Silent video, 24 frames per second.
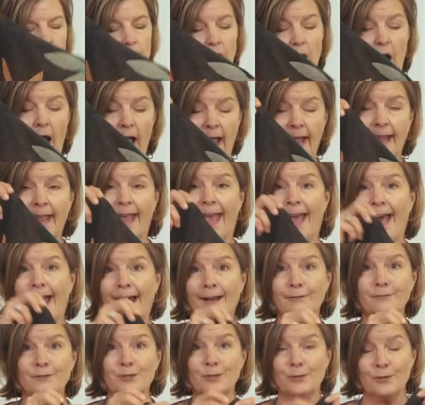or I
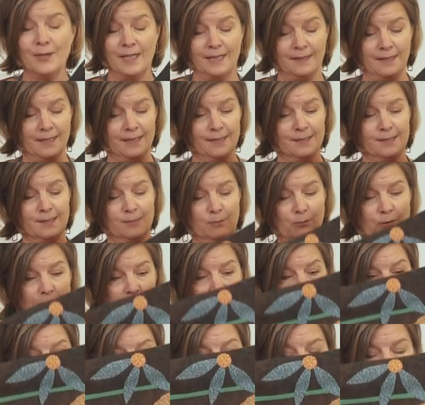have doing this
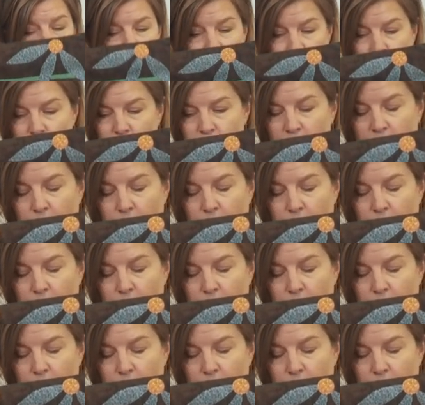with the Vintage